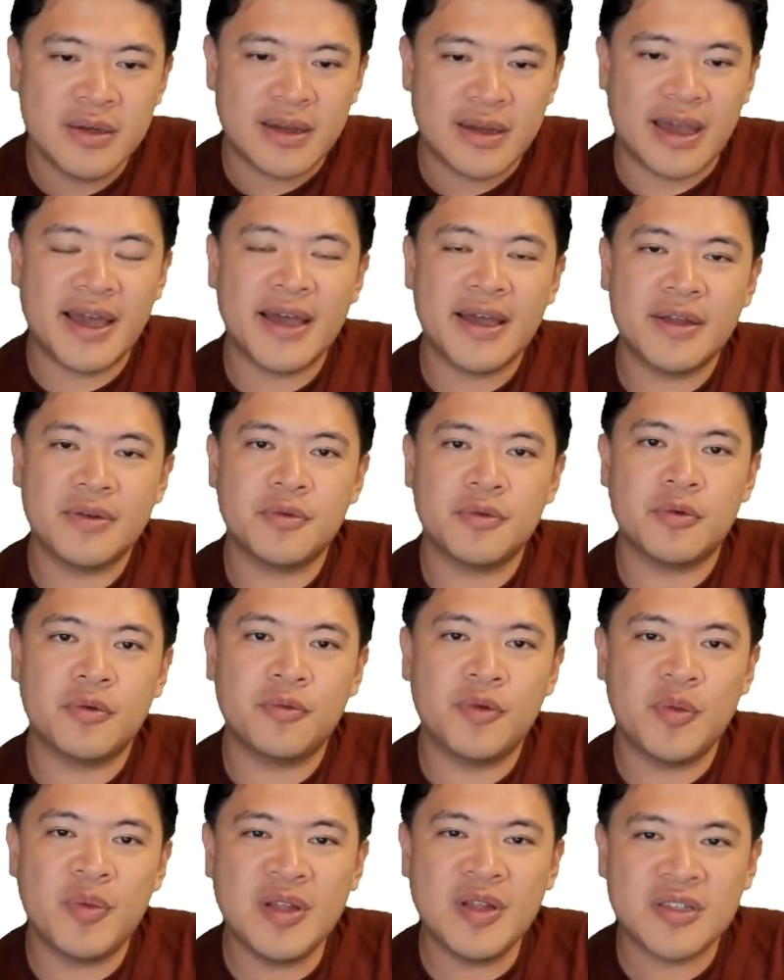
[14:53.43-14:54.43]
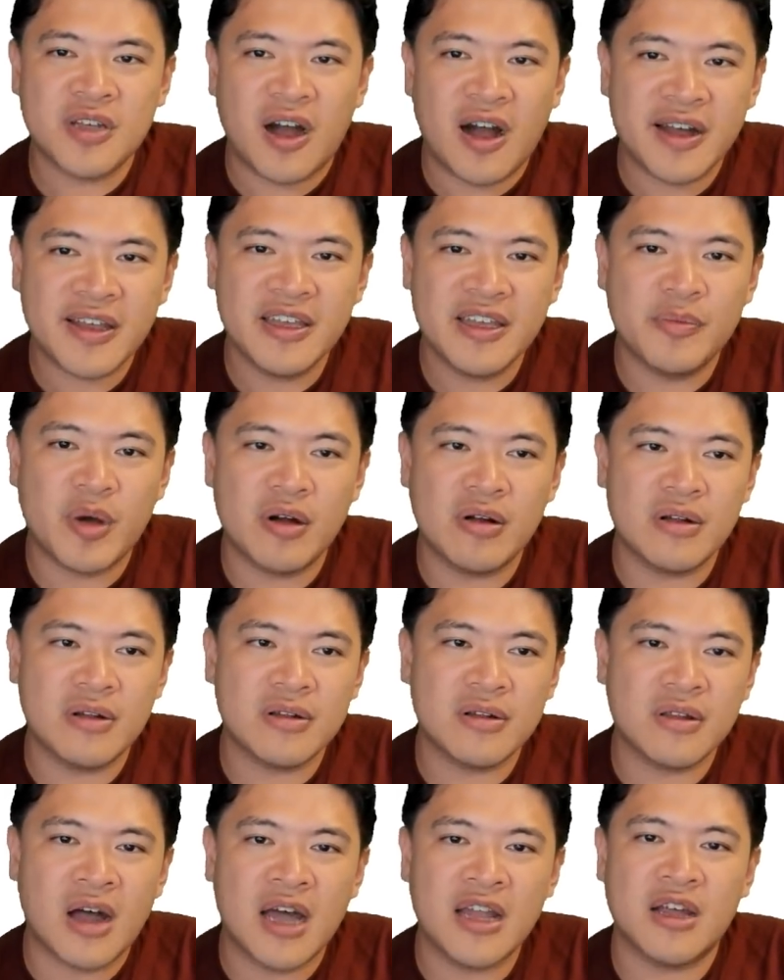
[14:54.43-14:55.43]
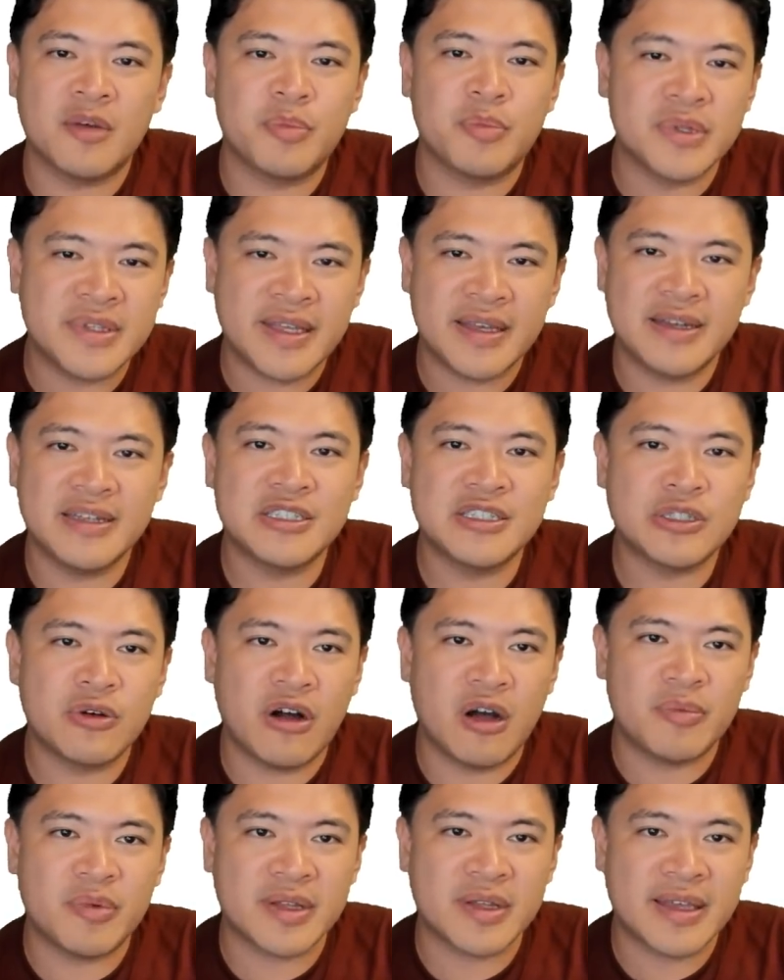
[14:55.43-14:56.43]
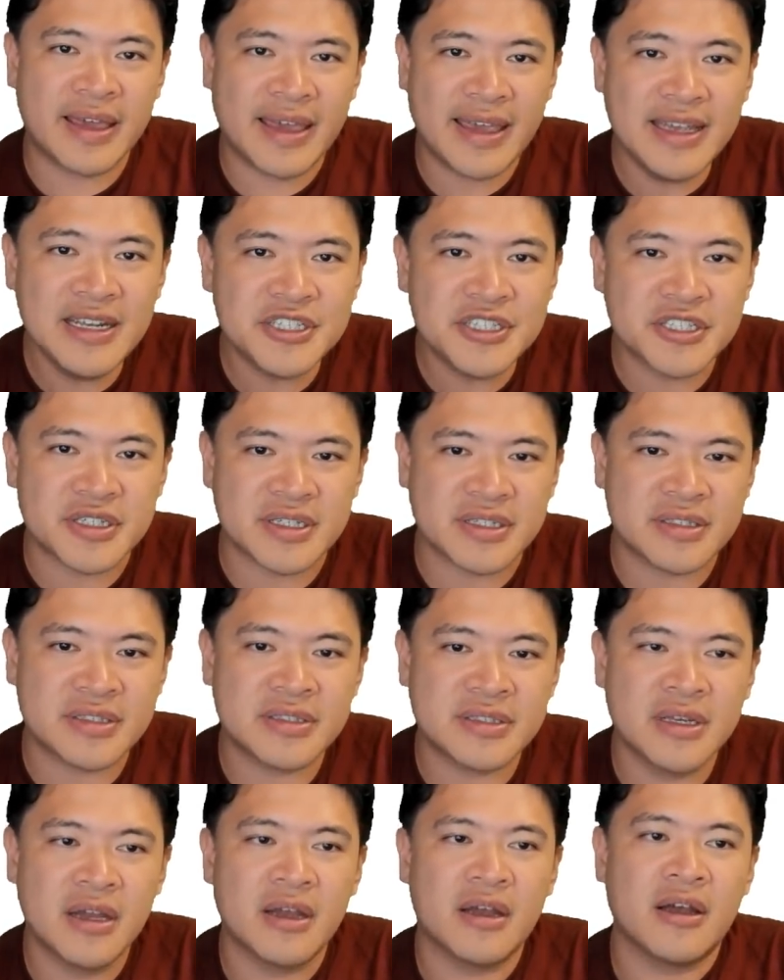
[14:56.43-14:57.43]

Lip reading: And we've been talking about a lot of potential applications,